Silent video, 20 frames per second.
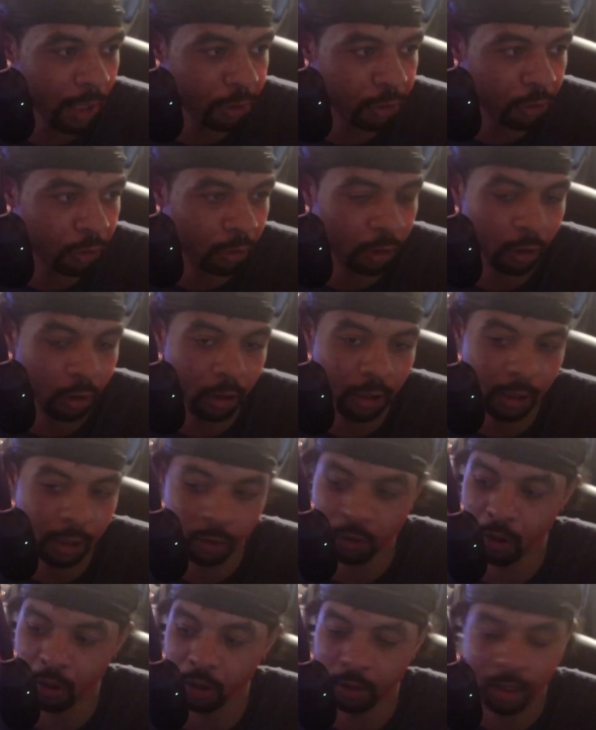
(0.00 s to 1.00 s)
You're gonna click
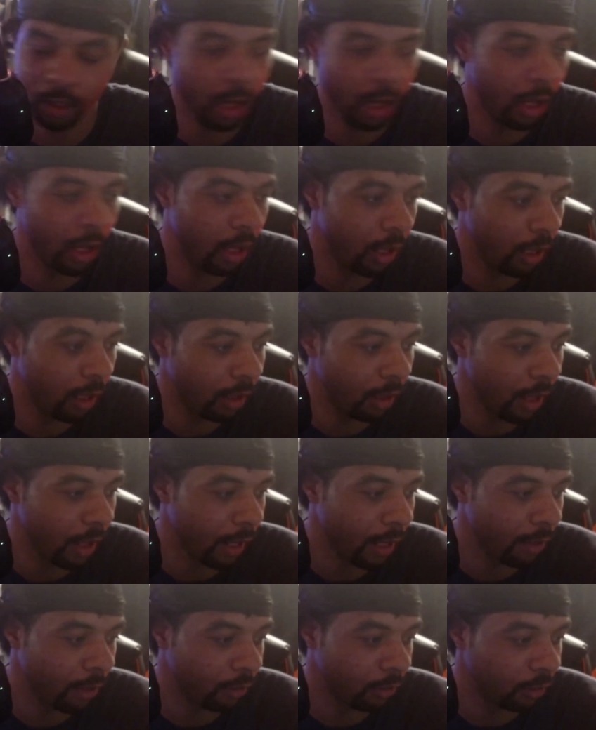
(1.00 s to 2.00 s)
on I
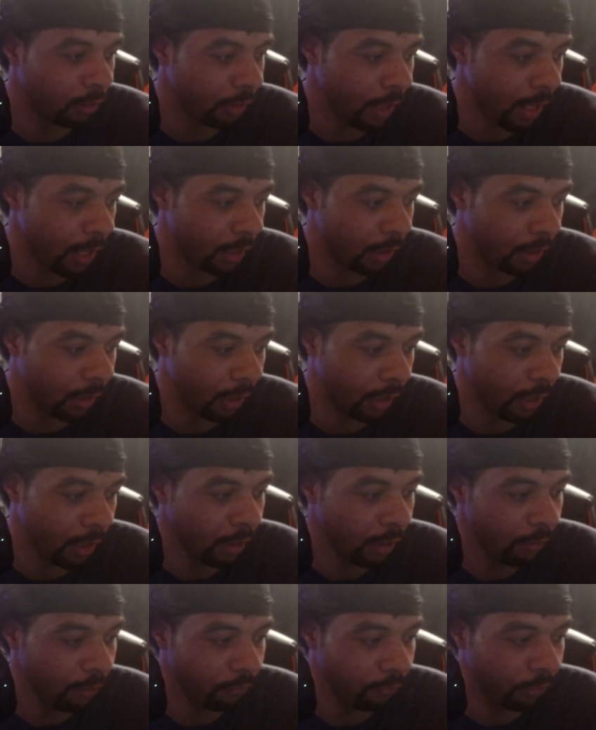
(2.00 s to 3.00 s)
gotta look at it again. I
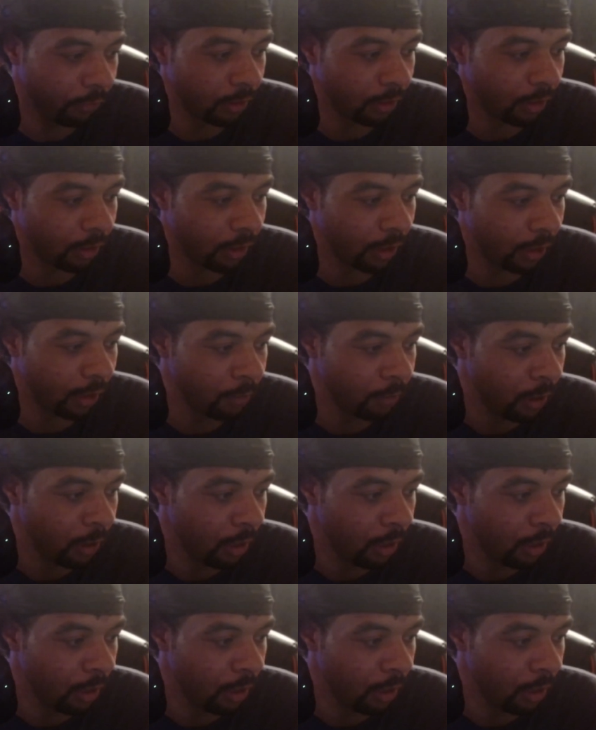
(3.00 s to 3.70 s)
keep forgetting the name.